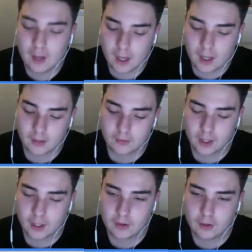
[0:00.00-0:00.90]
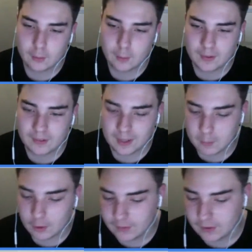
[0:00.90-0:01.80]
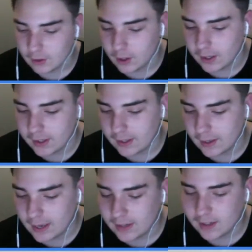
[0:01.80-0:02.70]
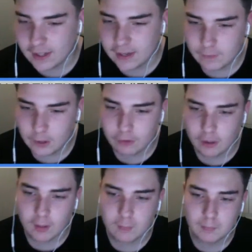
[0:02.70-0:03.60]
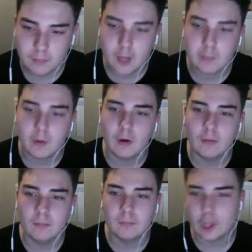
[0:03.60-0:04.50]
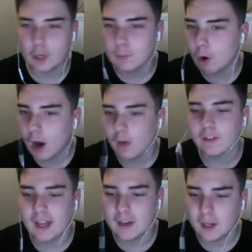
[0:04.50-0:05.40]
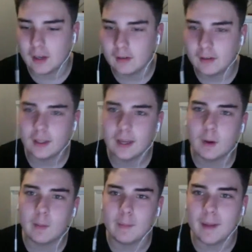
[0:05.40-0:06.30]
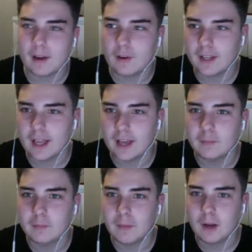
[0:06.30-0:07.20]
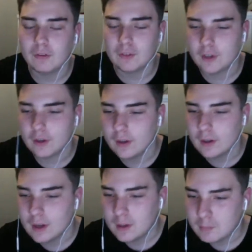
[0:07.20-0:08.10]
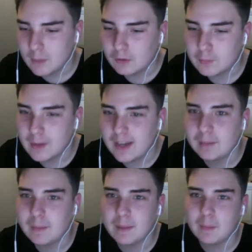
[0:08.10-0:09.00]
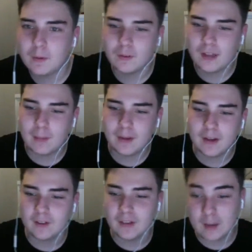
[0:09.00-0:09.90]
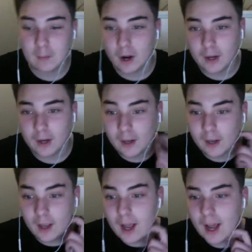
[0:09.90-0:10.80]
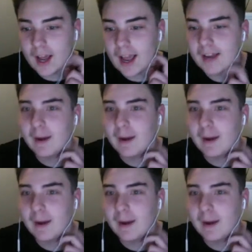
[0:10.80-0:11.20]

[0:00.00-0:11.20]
So you will be seeing more of this guy in the near future. No more. No more after that, though. He won't be back on again, much to many people's happiness and mine. Anyway.